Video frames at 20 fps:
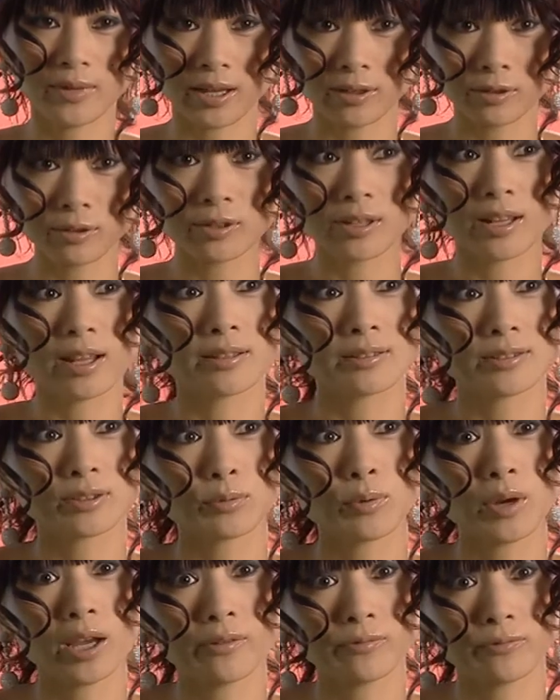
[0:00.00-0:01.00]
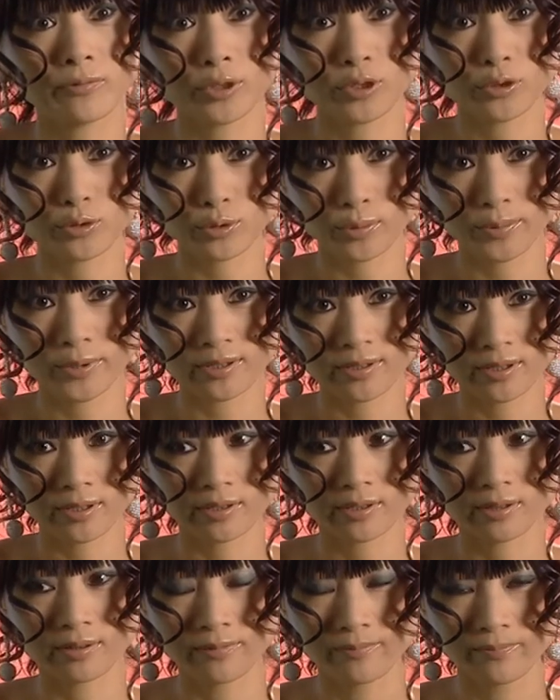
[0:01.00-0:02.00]
I look at his wife, which
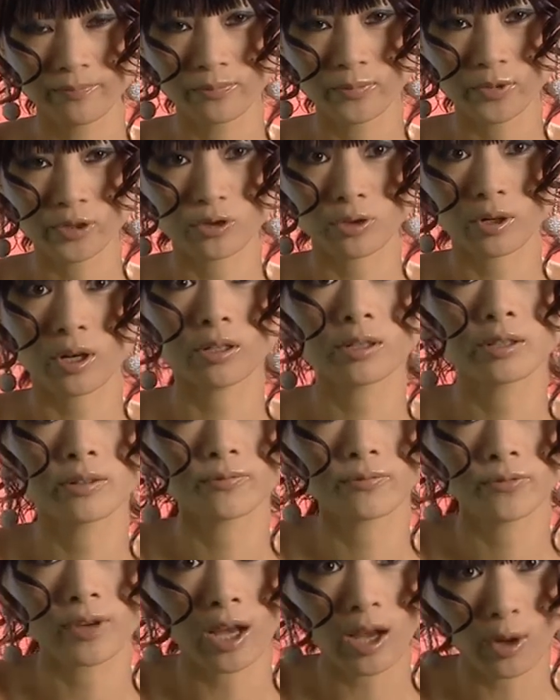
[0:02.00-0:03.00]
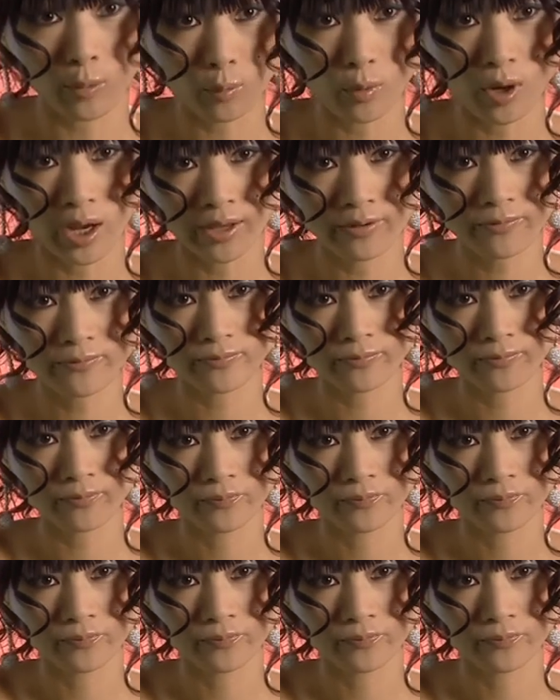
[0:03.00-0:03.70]
represents majority of our wife.